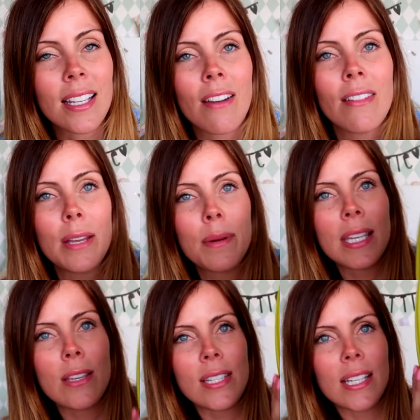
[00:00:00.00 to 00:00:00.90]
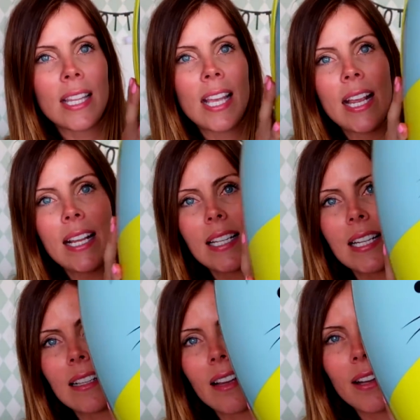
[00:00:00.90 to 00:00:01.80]
Currently we're using these
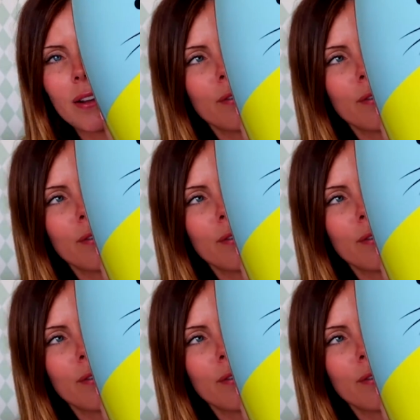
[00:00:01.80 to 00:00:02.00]
little kind